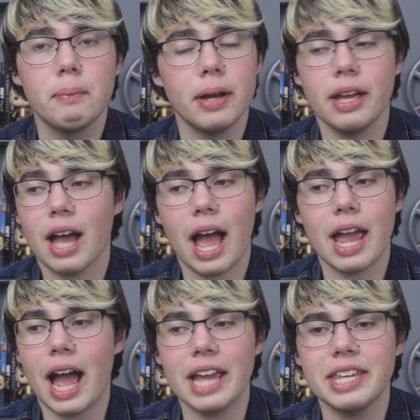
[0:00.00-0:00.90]
But
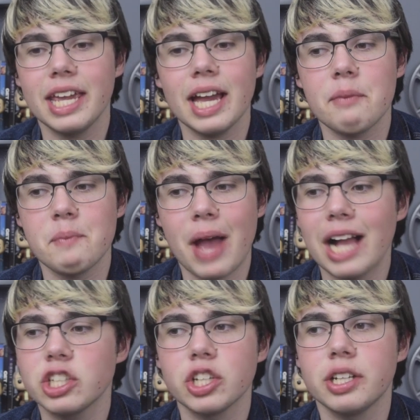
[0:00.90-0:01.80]
I can't
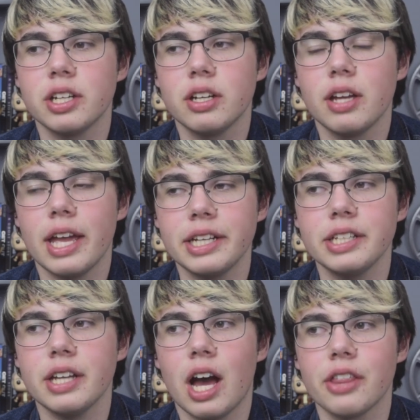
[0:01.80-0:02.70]
imagine
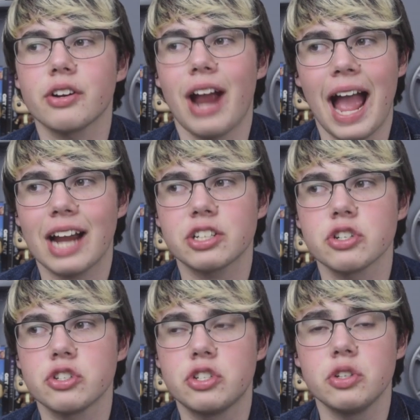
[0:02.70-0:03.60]
any other
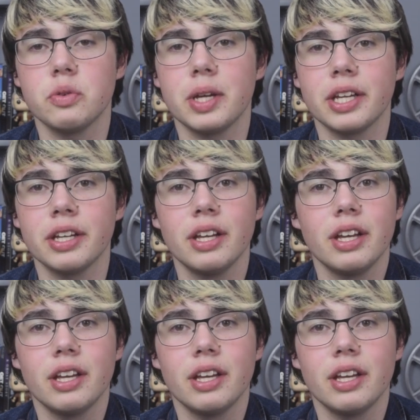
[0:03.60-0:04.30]
actors doing